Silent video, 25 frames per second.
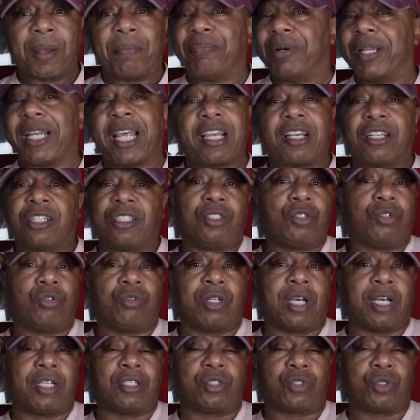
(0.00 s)
but they couldn't do
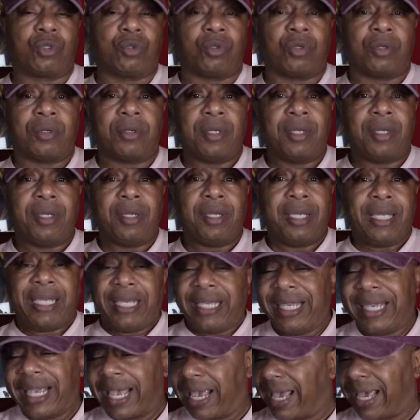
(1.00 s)
nothing to him.
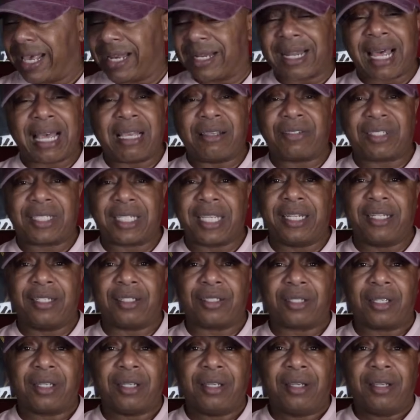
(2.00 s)
He had life
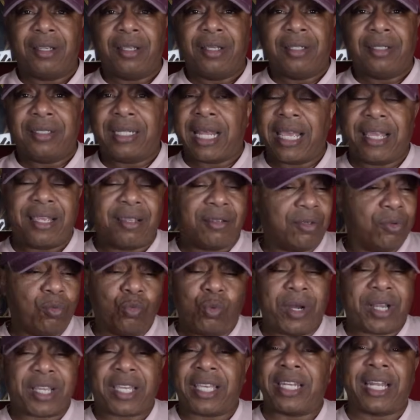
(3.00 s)
sentence. They,
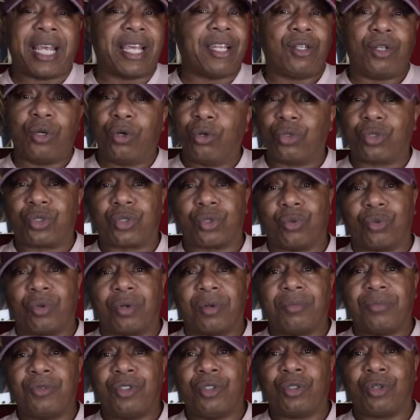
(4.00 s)
what can they do to him?
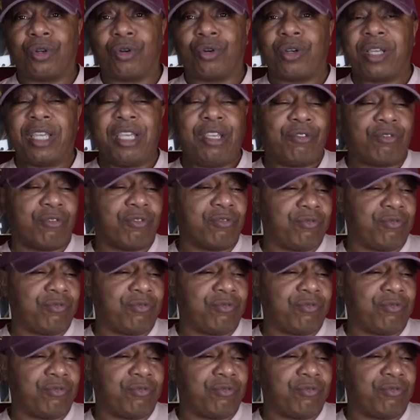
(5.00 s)
You know, he